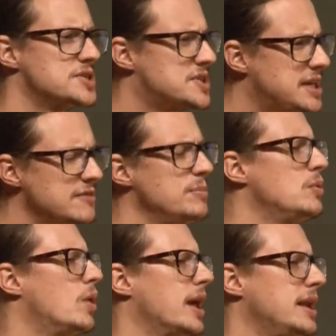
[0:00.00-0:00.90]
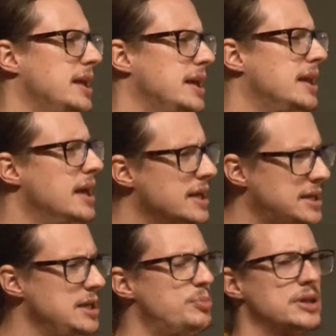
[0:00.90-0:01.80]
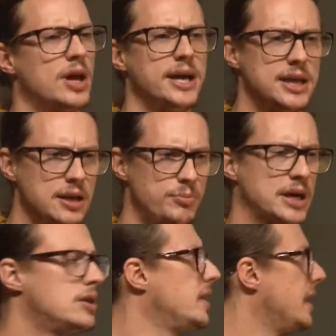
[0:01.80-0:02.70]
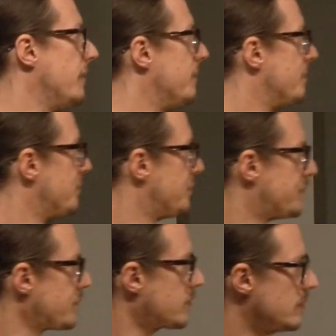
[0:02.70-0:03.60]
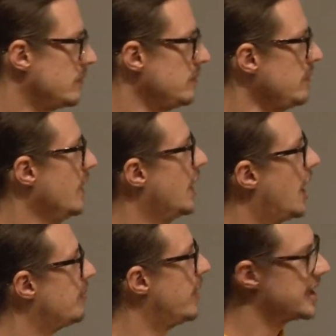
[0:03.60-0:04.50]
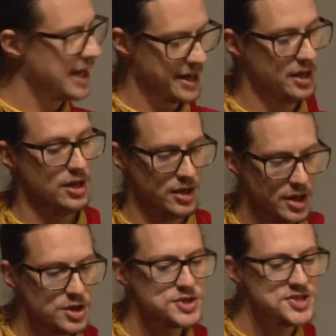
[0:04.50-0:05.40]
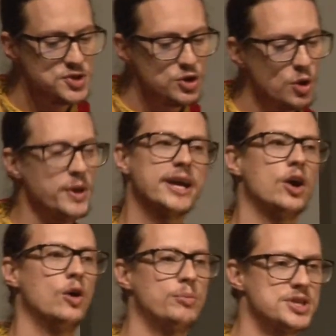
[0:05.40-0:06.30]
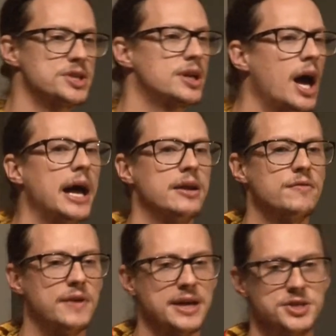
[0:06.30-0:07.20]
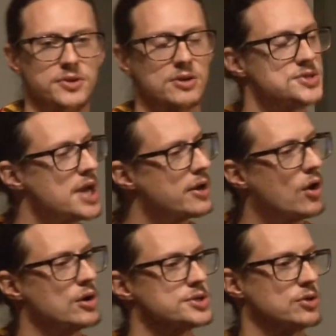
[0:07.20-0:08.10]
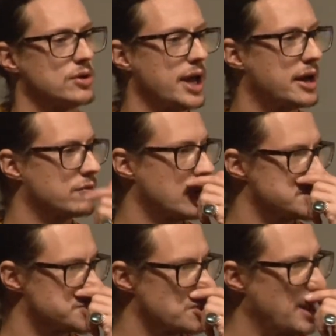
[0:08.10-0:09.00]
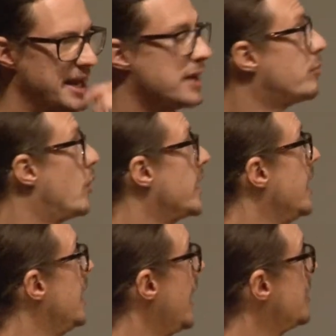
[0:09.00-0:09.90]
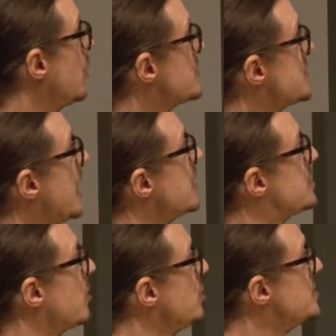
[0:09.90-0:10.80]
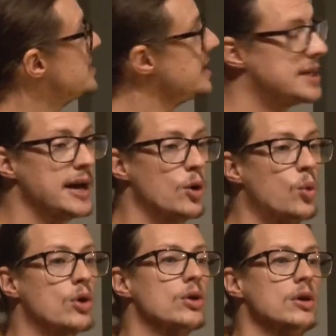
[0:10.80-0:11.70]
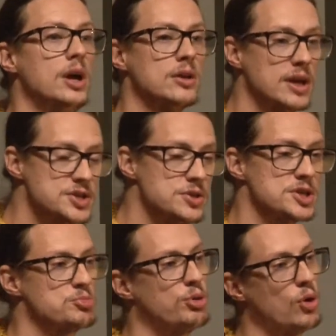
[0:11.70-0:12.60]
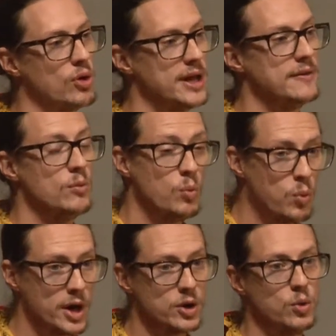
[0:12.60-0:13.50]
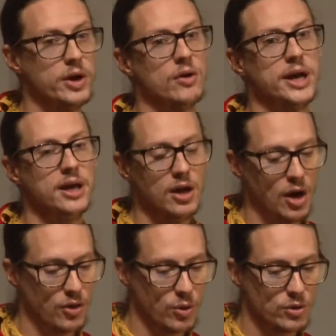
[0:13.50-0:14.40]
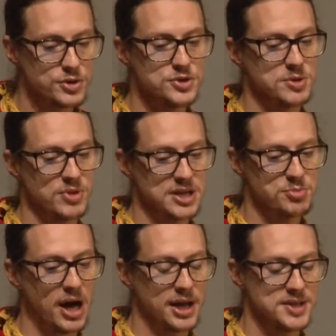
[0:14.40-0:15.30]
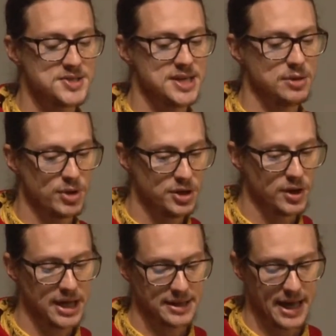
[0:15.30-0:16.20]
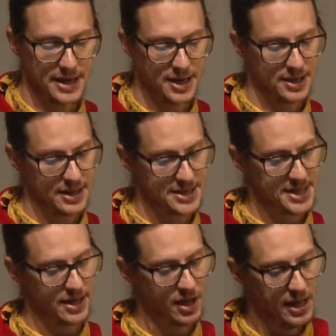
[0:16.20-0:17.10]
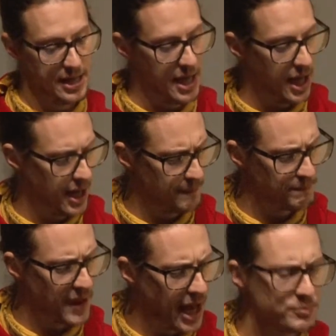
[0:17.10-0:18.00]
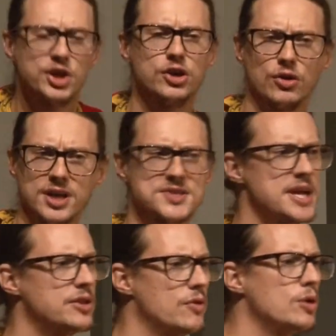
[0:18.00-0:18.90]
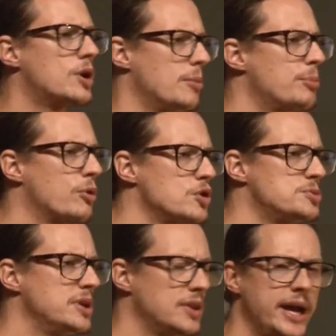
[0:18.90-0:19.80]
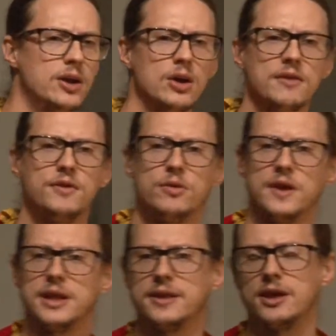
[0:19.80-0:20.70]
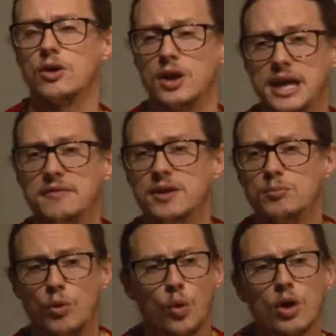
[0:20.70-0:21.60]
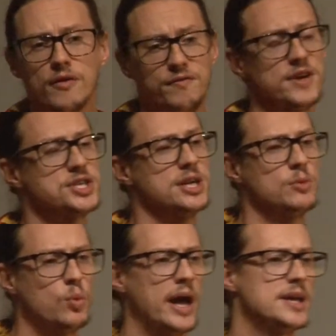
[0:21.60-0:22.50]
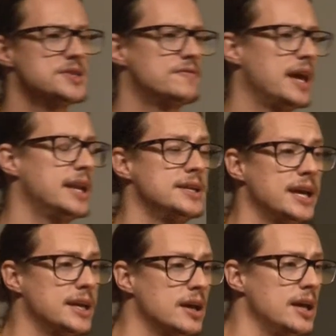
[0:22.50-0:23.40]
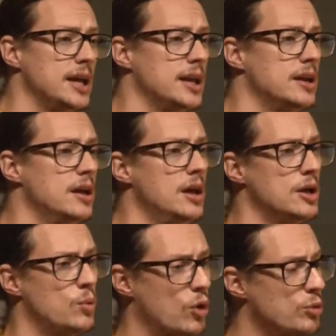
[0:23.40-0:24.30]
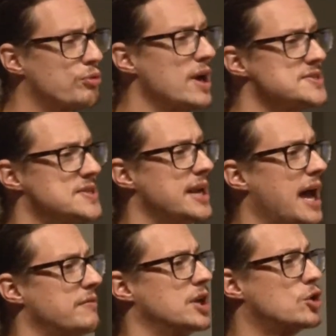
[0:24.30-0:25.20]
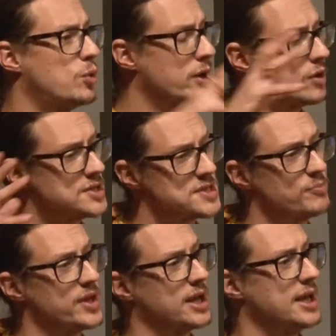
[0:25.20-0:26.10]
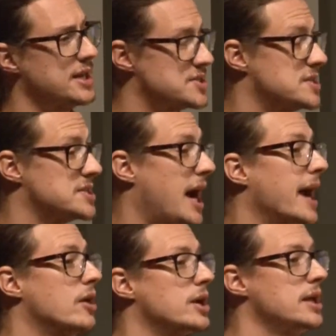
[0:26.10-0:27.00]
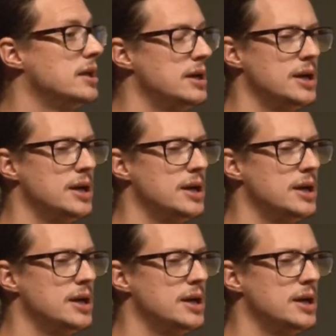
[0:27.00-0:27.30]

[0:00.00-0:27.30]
Just give me what I need, keep it light, keep it clean. Again, pseudo-y code, but should kind of get you there. It's not hard to learn how to register an endpoint. And notice that WC get order lets you just pull in one query, although it'll do some things behind the scene, but you could get that data. I'm curious down the road, come approach me later if you think that there are even more efficient ways of getting data in WordPress than having to query something in its entirety.